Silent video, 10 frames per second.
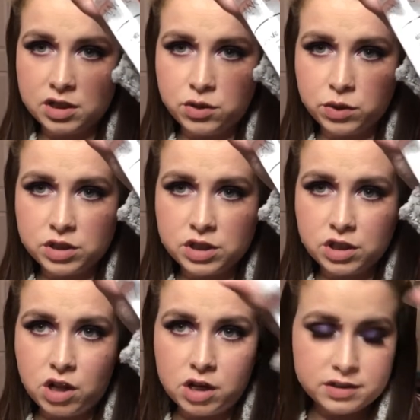nourishing
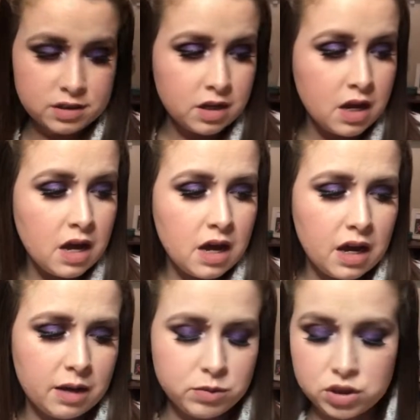gloss,
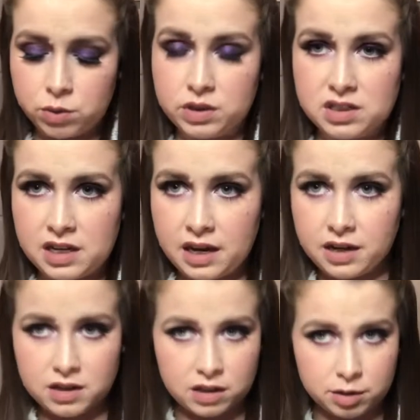I'm just going to
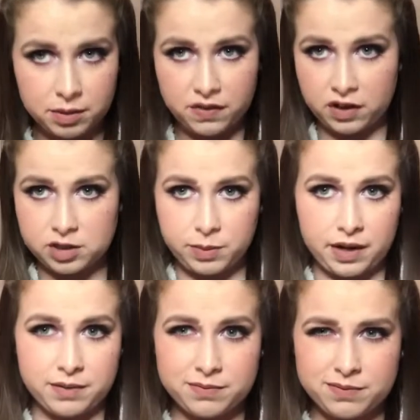take a little bit of
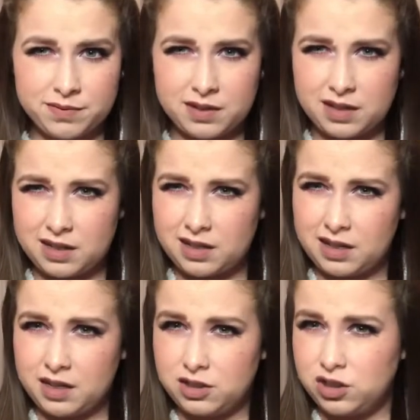hairspray
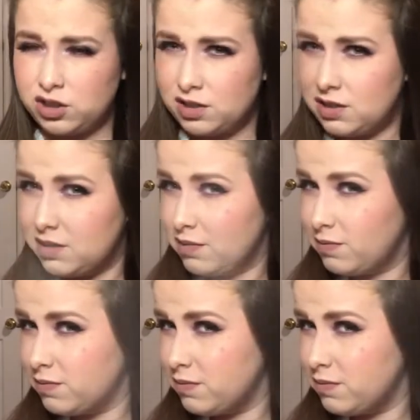and just